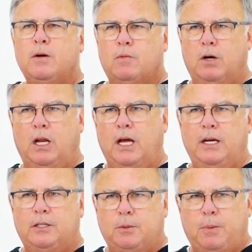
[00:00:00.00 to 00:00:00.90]

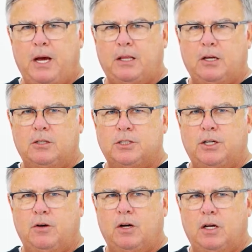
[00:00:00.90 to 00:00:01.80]
related to pathology
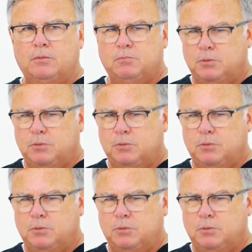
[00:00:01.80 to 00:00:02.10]
going on?